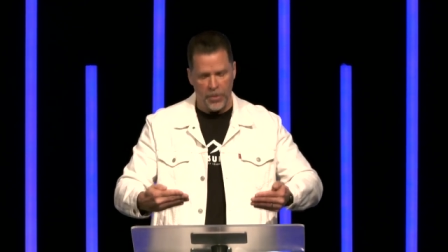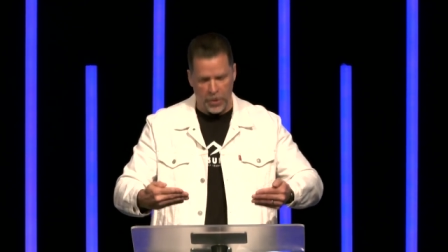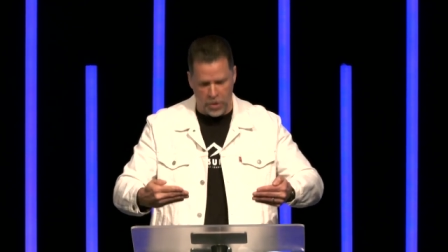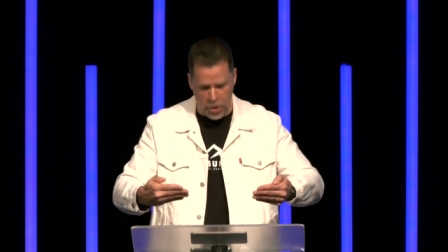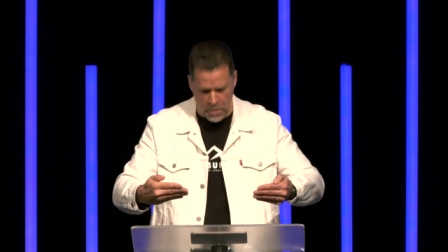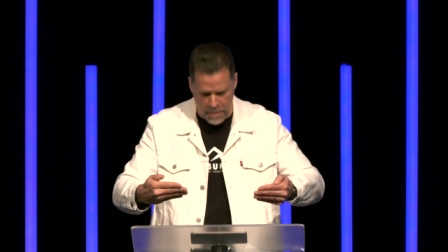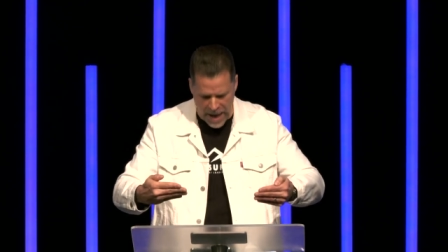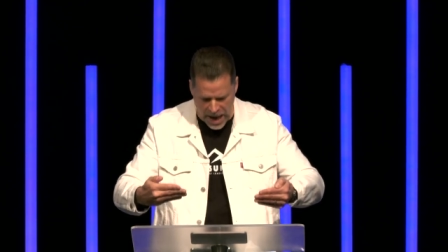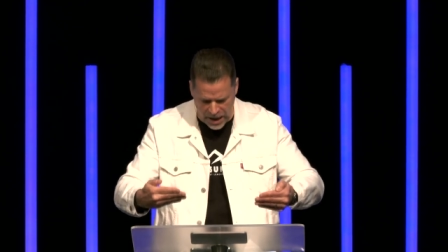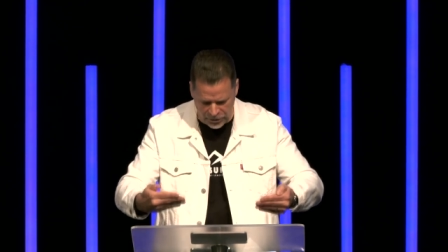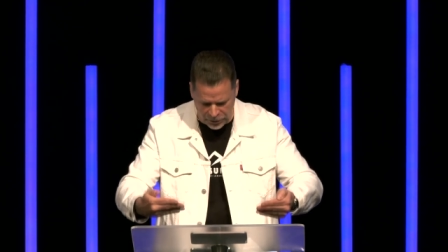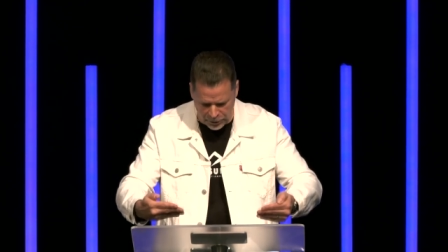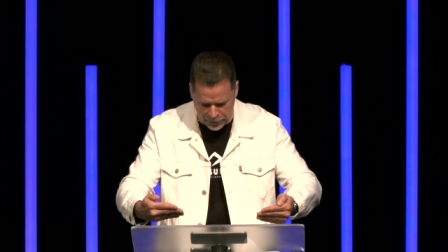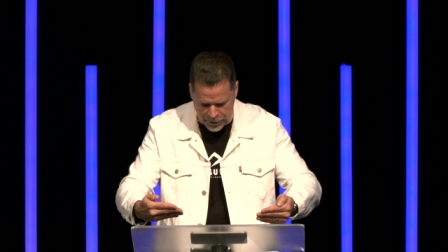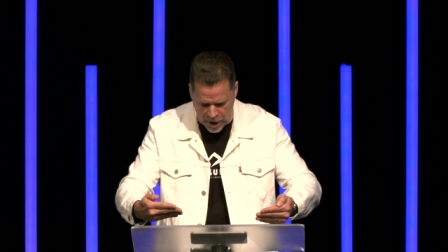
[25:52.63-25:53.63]
the
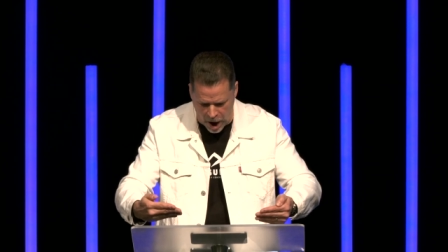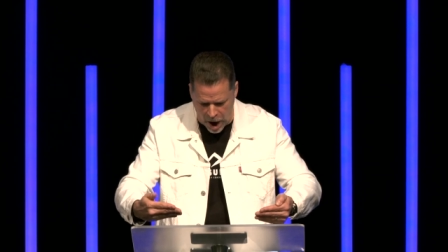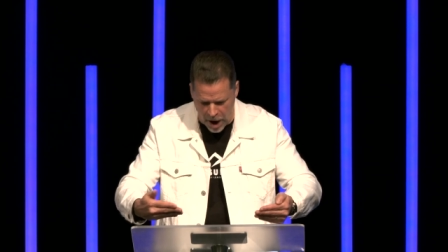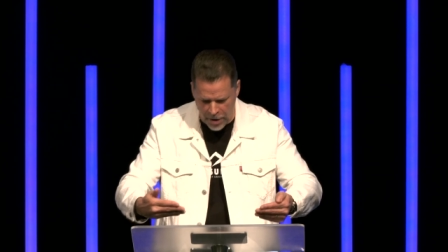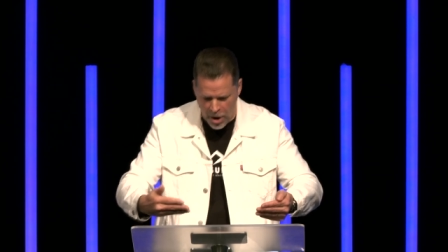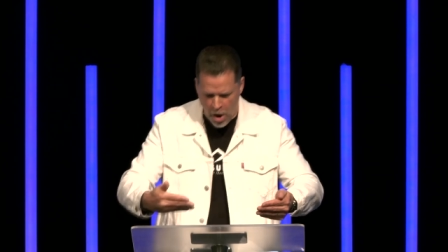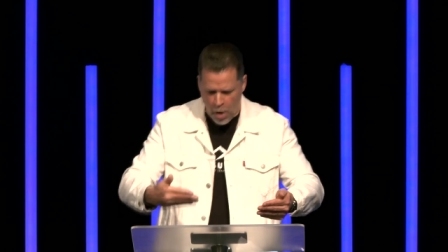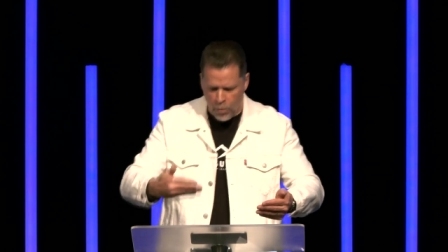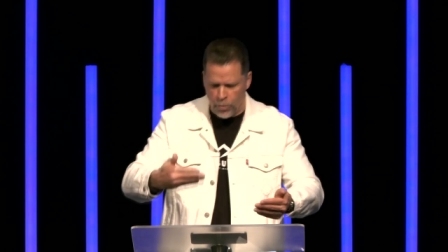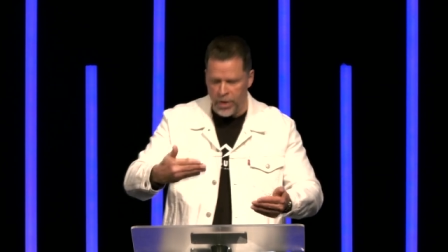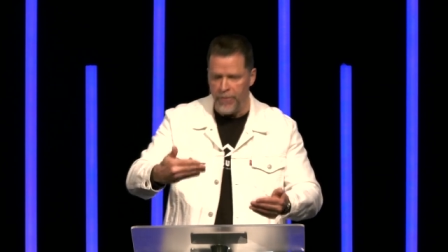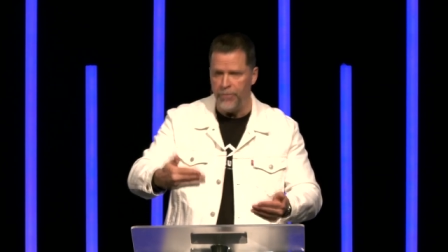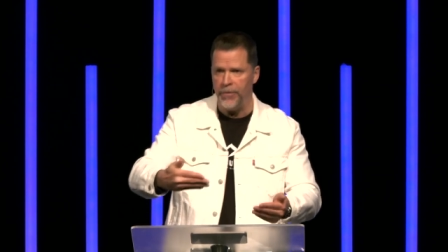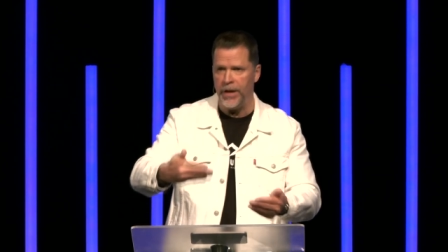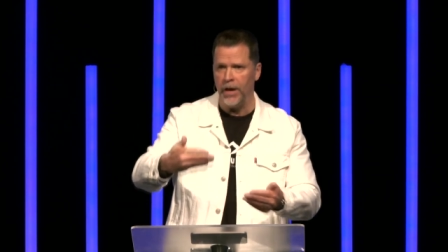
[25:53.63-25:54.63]
commands of God
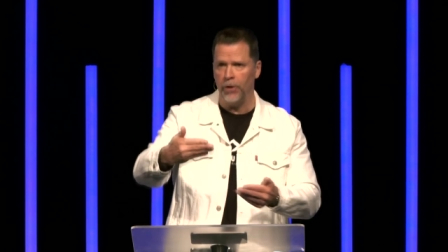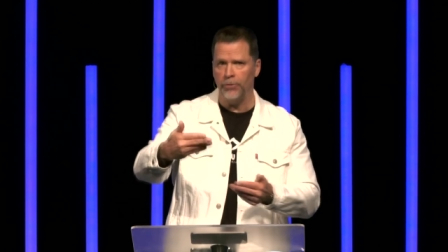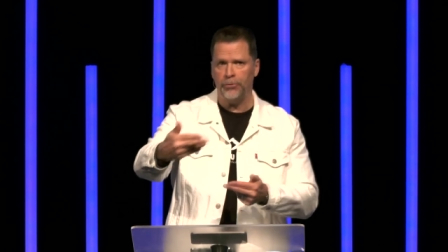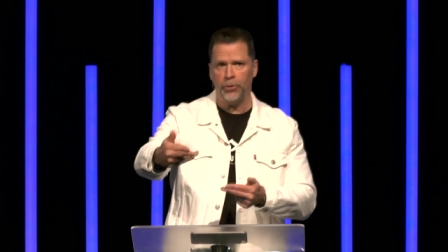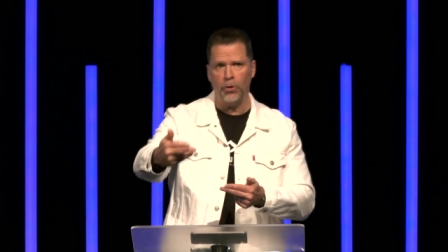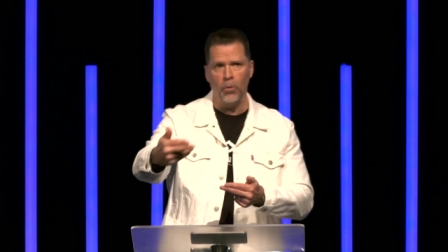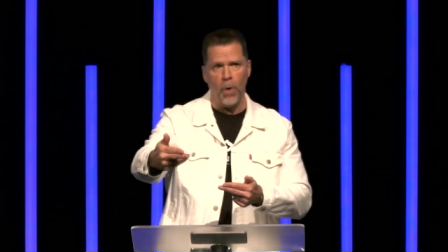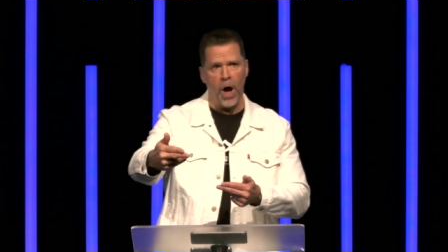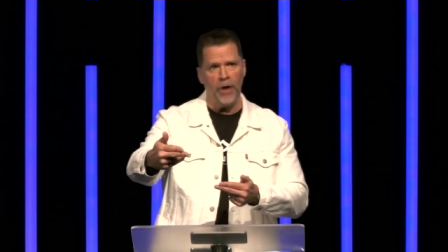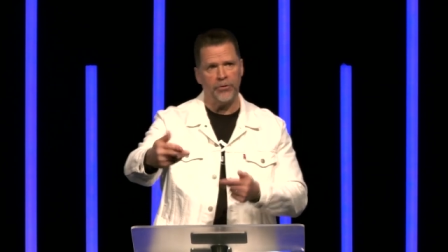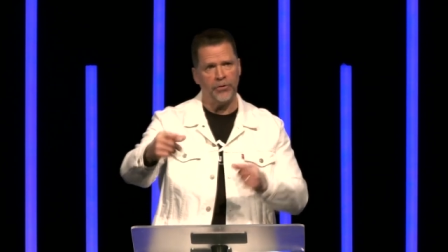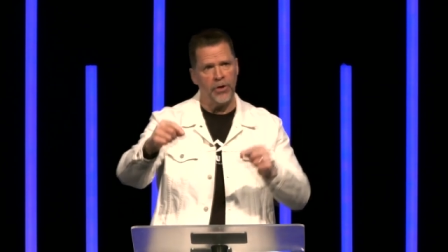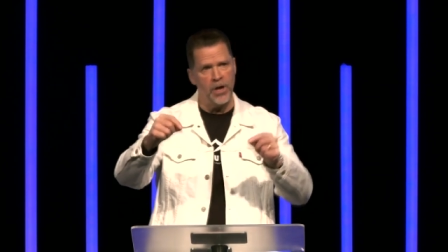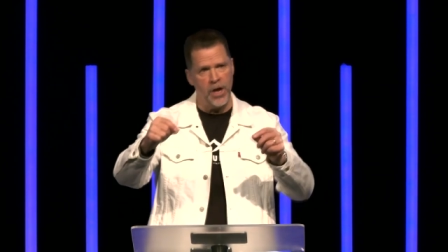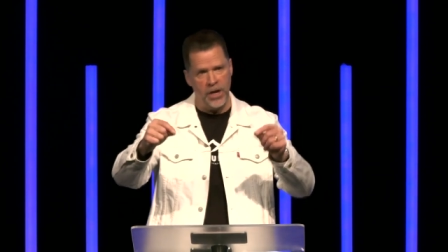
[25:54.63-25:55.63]
revealed to
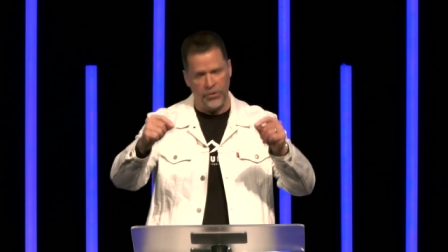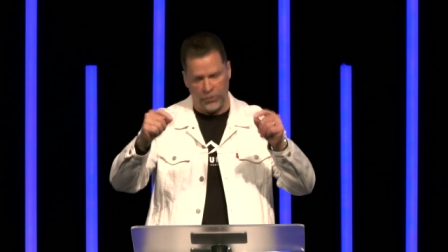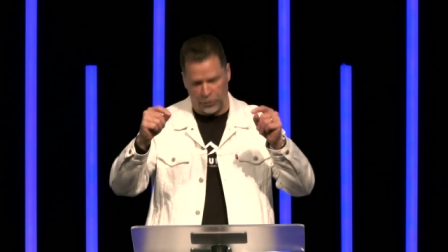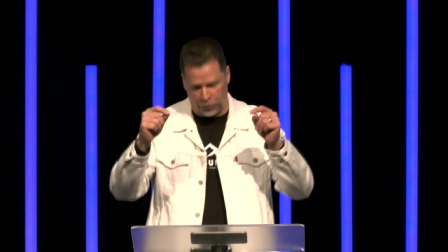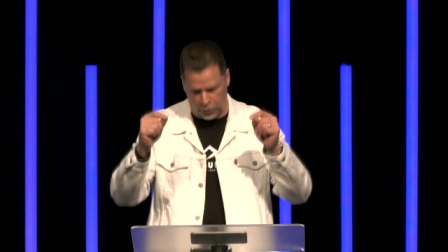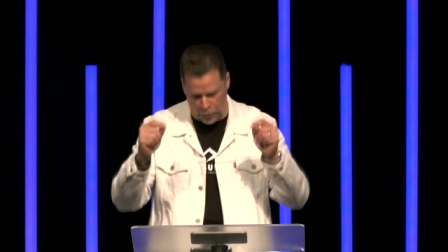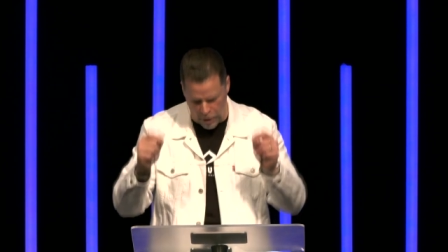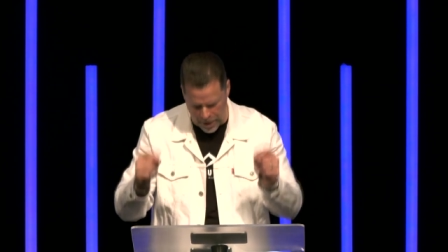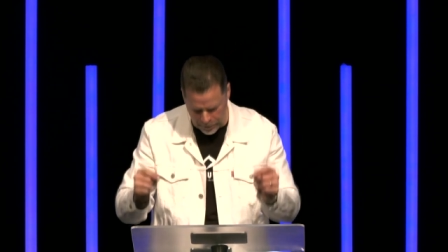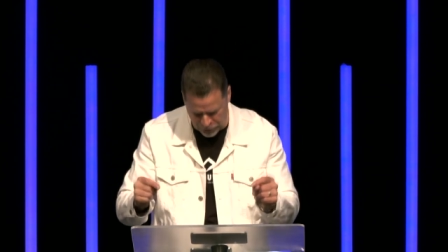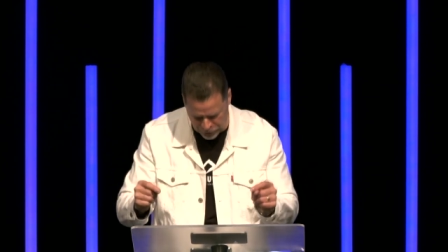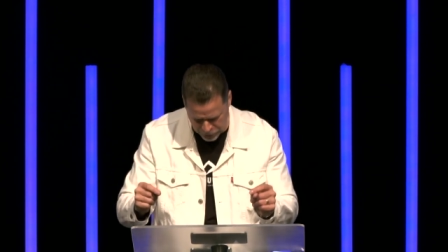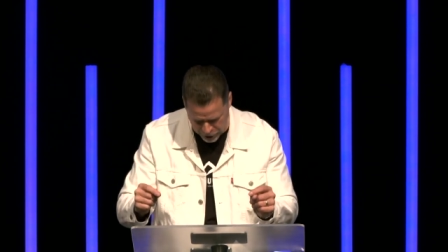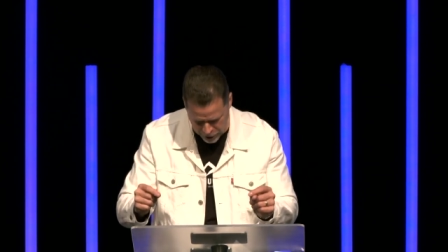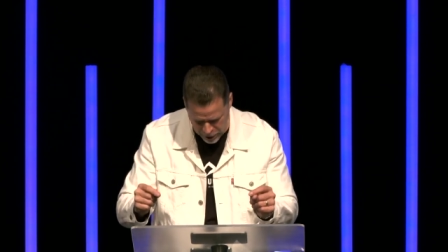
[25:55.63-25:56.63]
us in
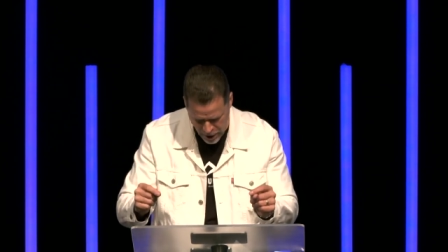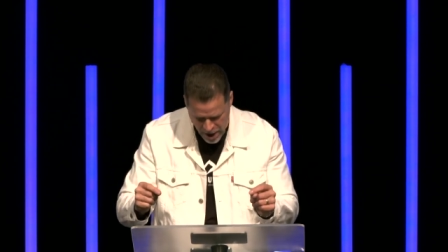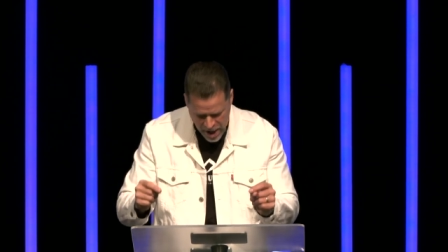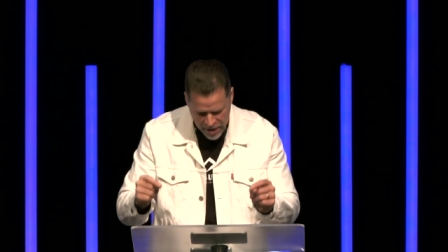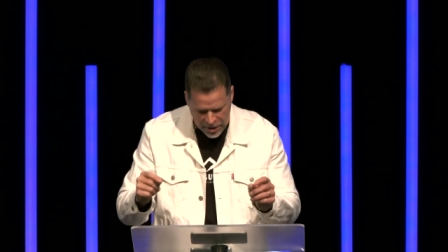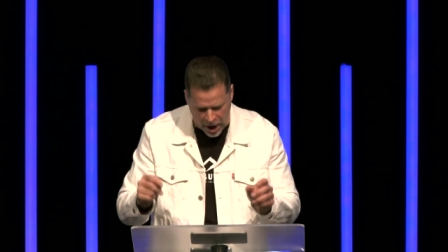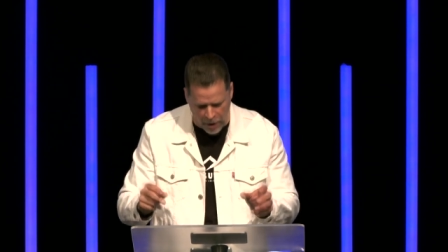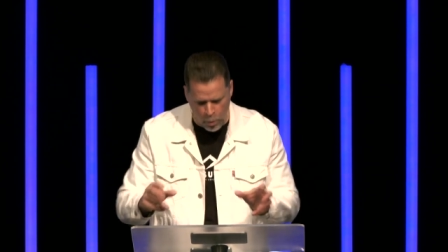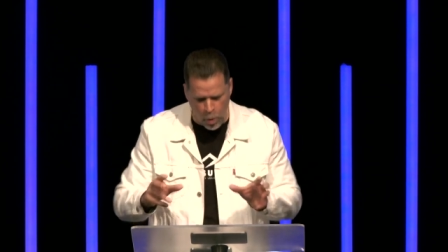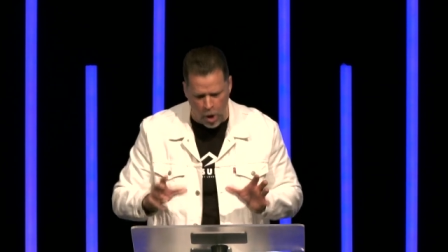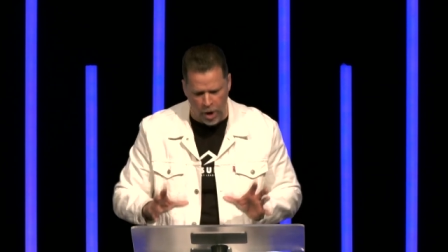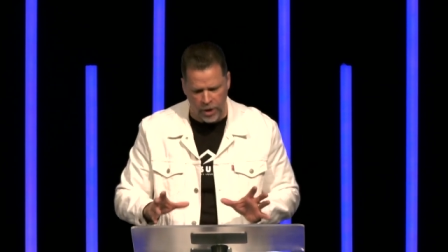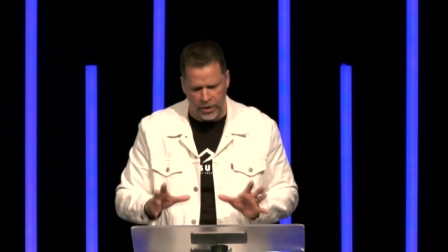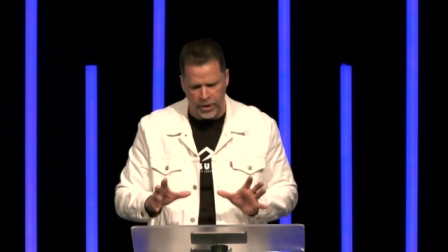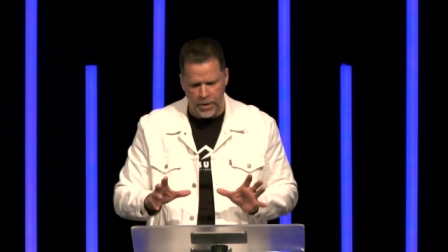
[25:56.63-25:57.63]
Scripture that
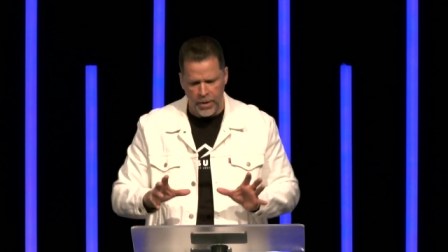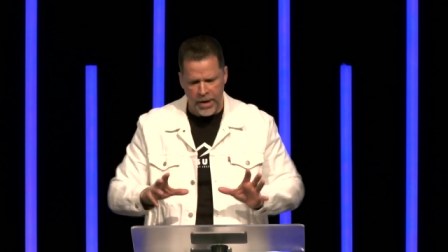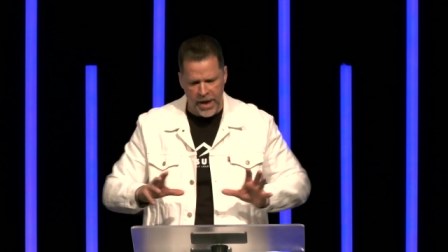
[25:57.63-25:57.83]
work